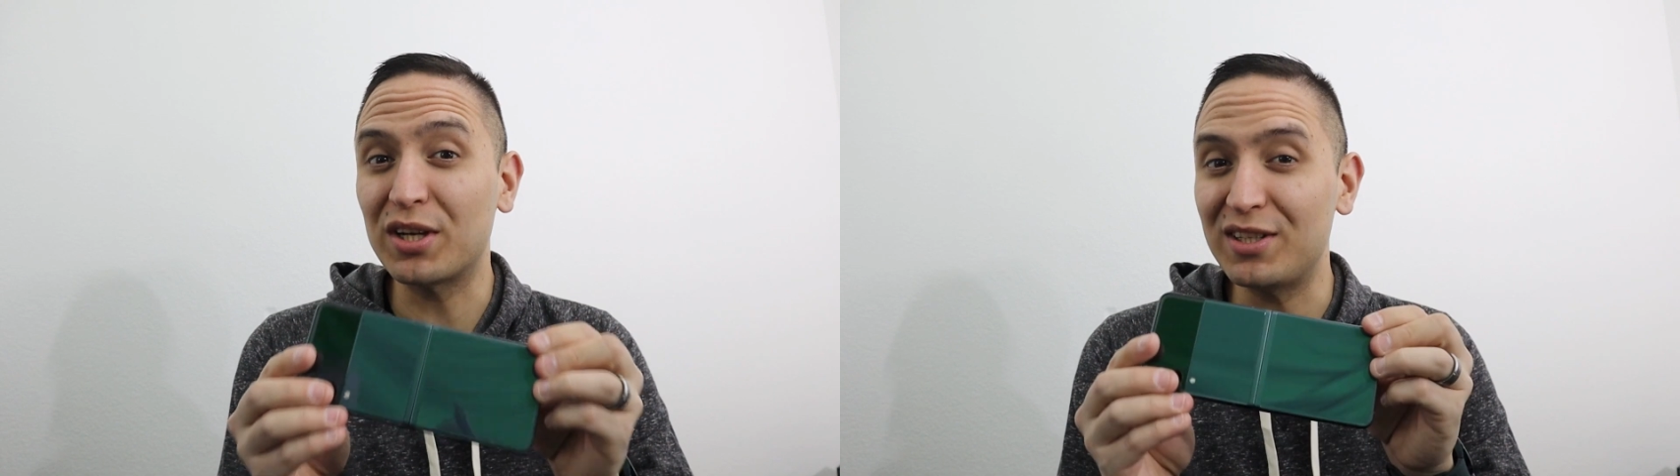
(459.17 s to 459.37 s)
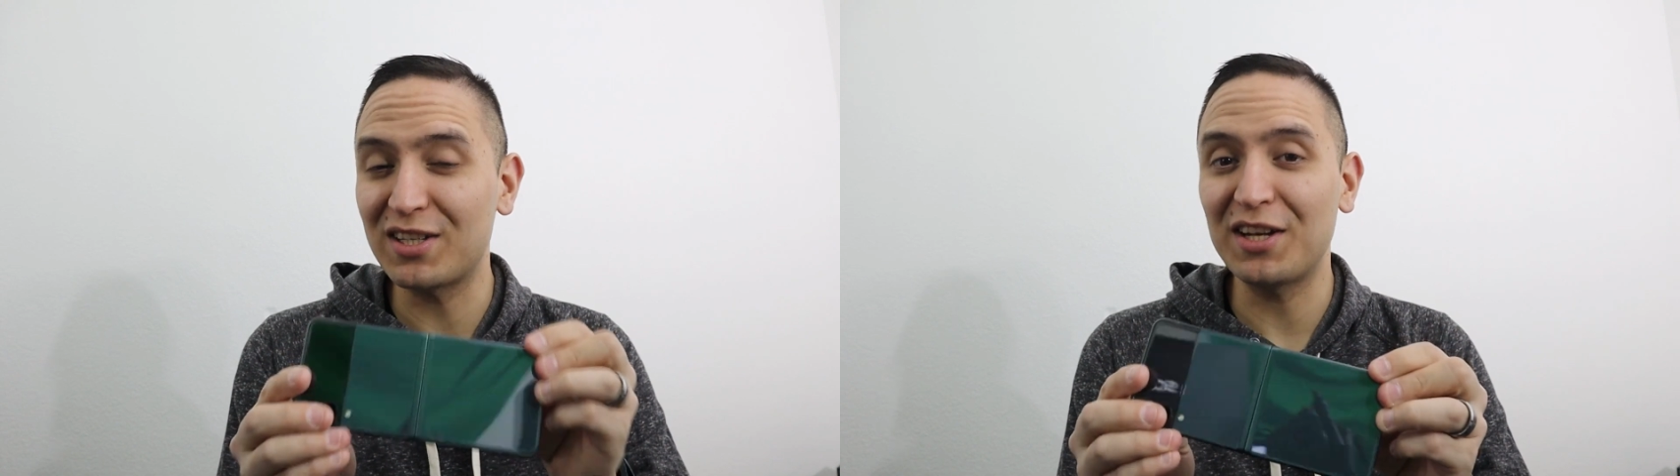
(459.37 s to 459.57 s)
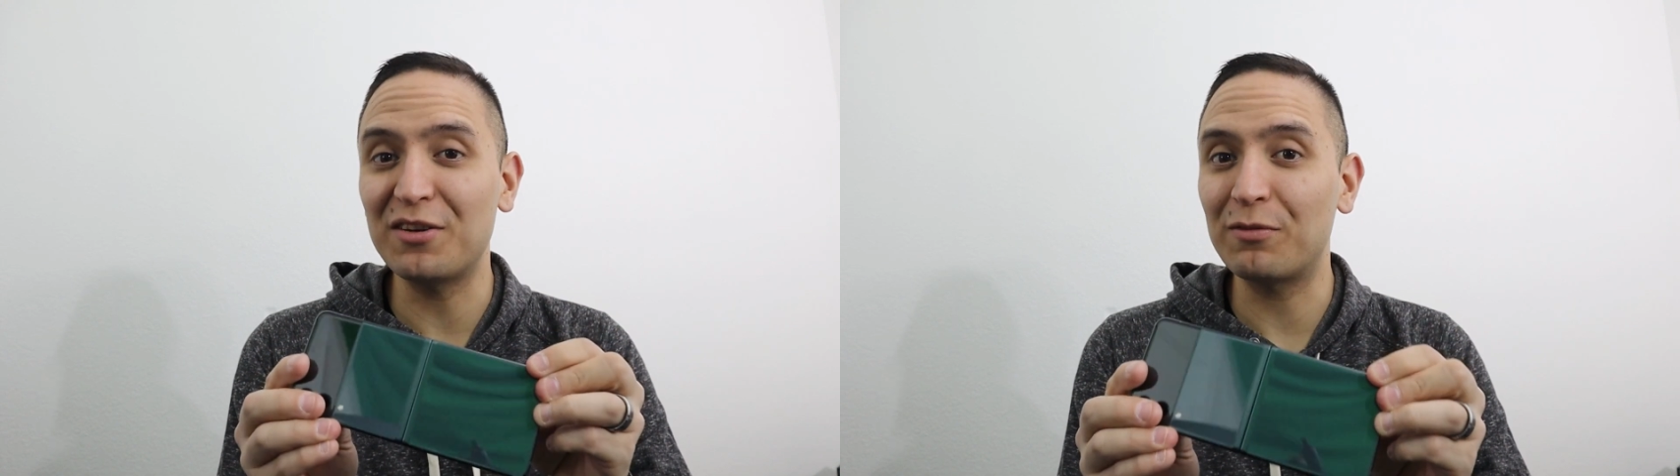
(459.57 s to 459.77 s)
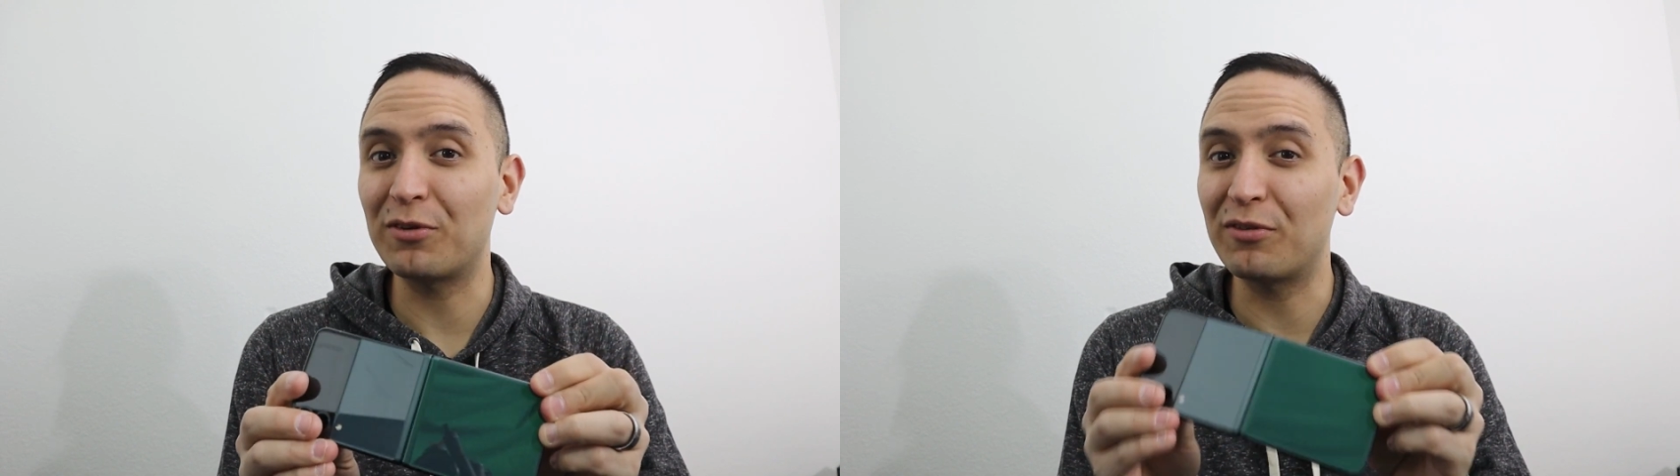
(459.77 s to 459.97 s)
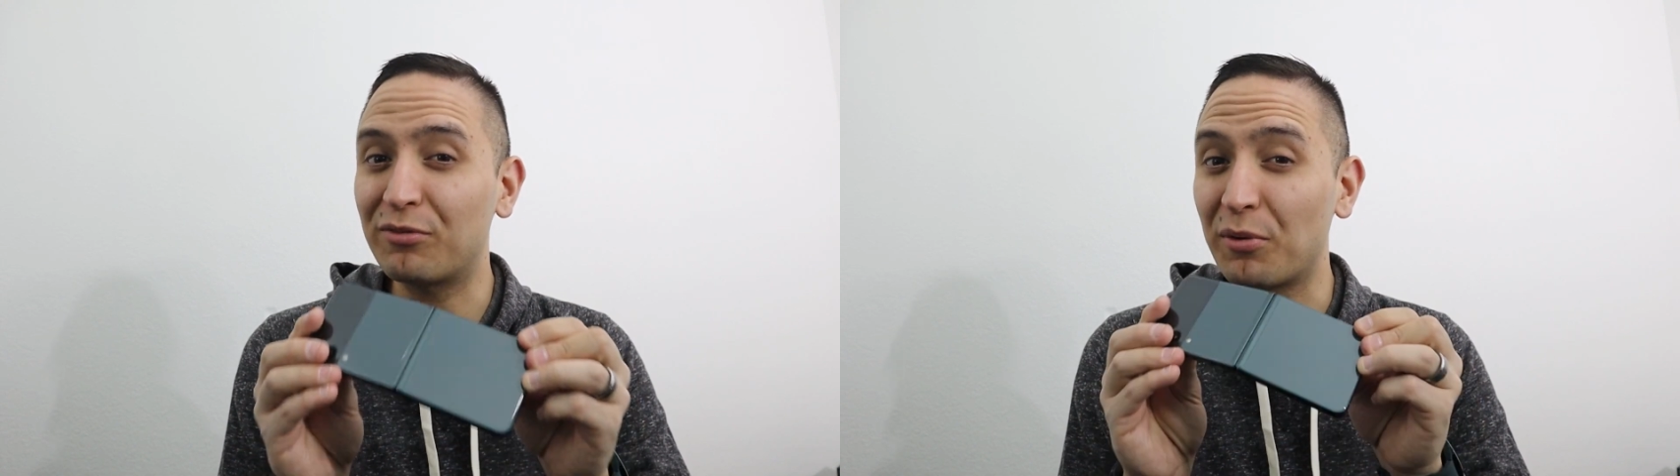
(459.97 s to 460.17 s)
contender
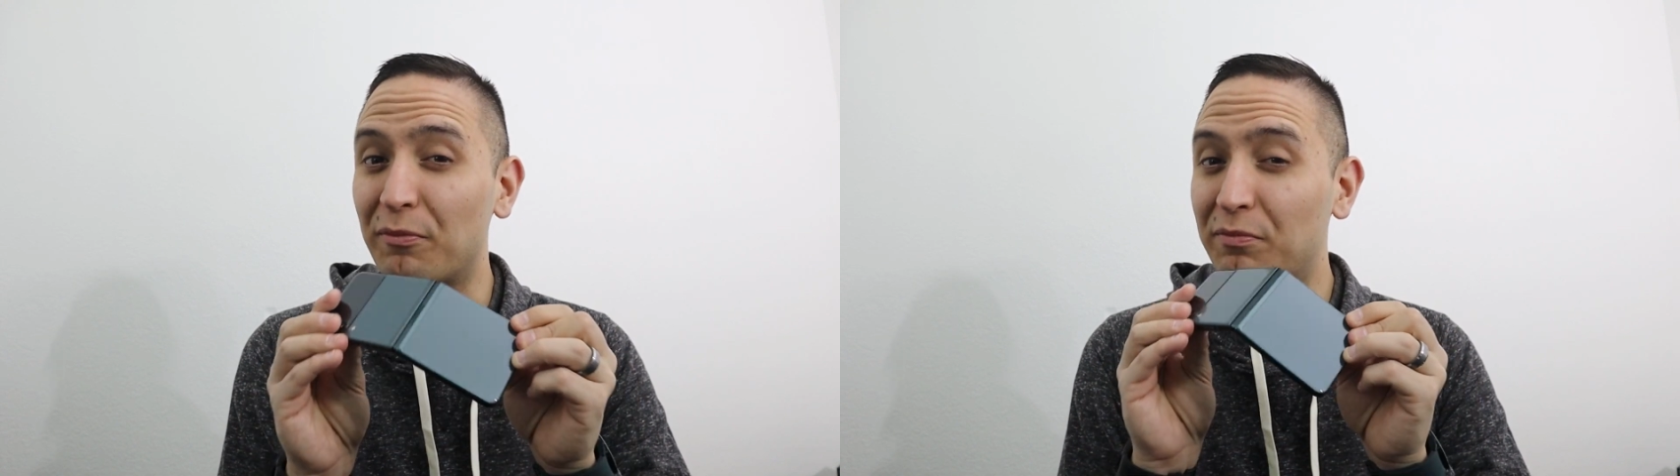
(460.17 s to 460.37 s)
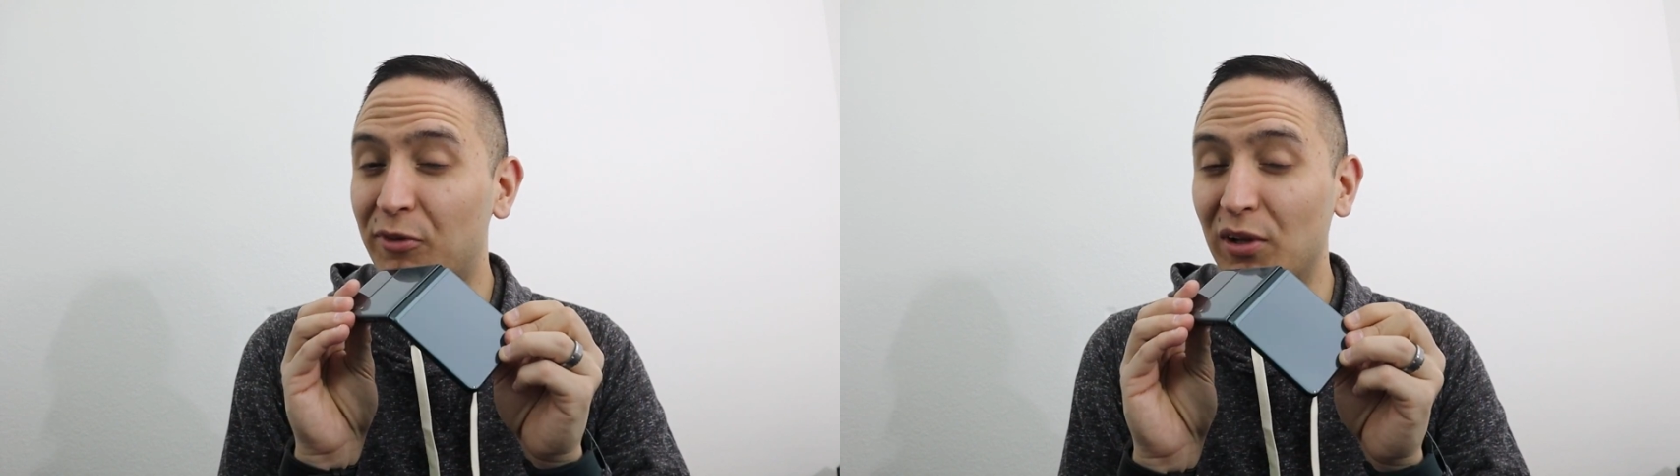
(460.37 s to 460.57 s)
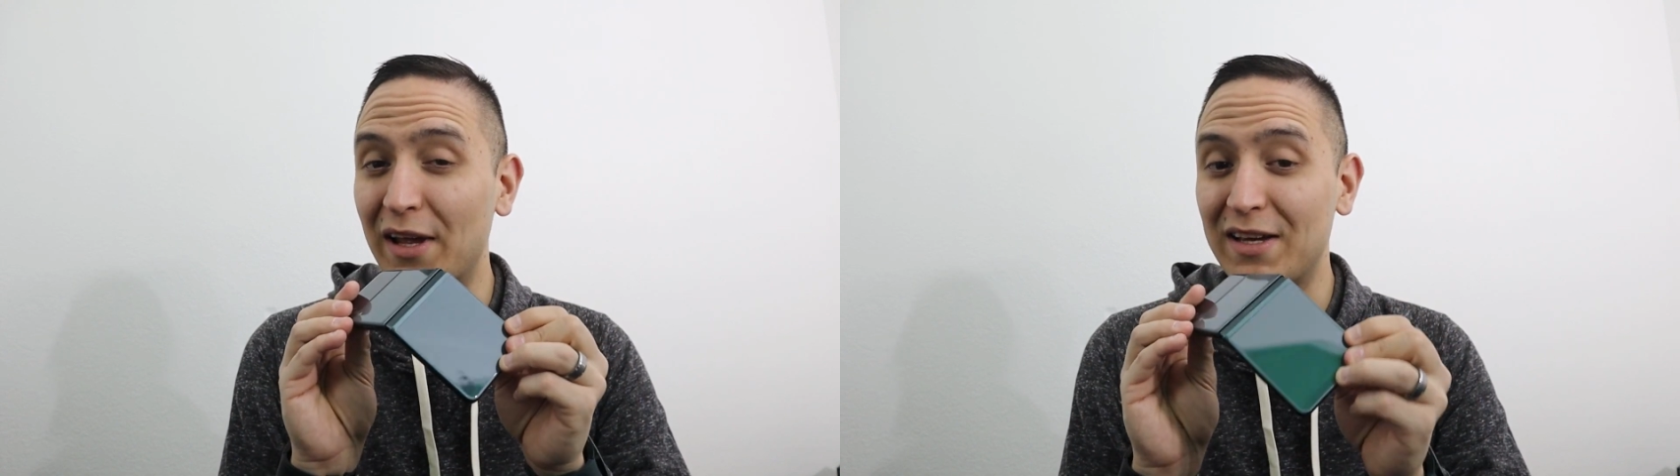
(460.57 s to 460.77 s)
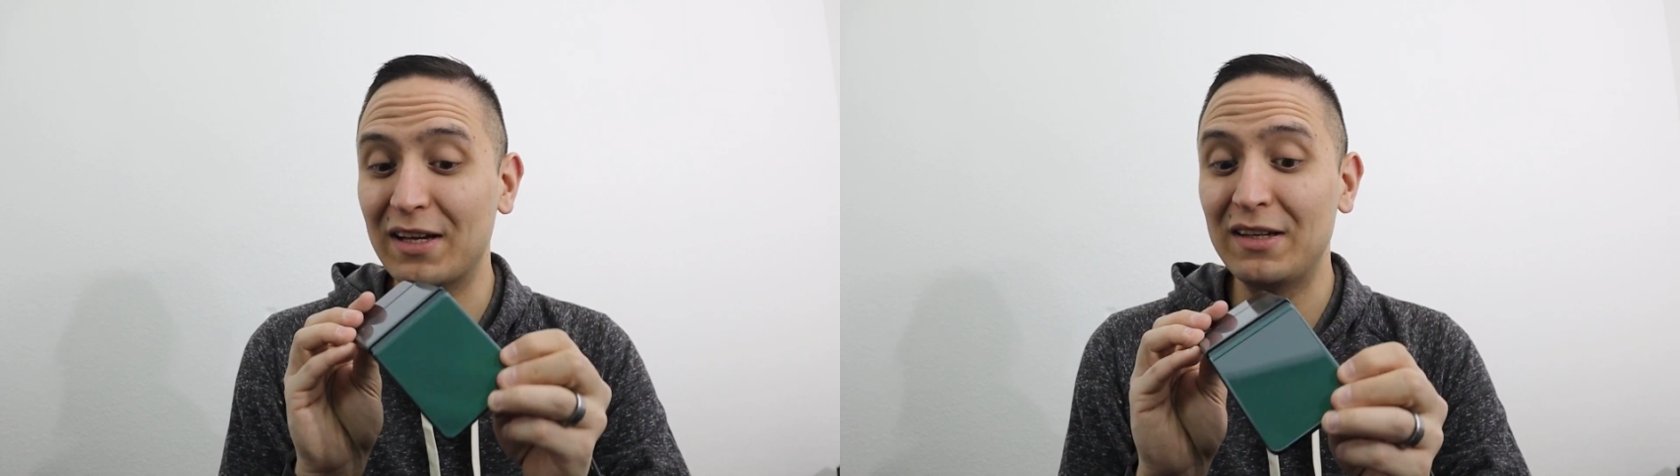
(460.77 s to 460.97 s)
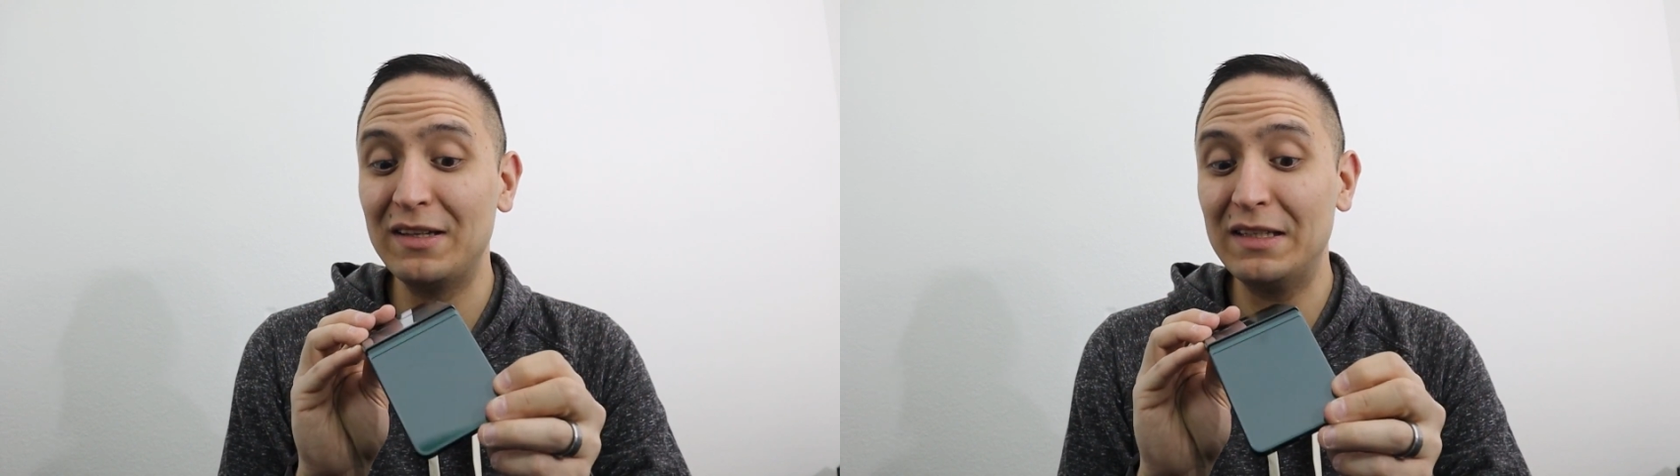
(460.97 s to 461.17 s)
for like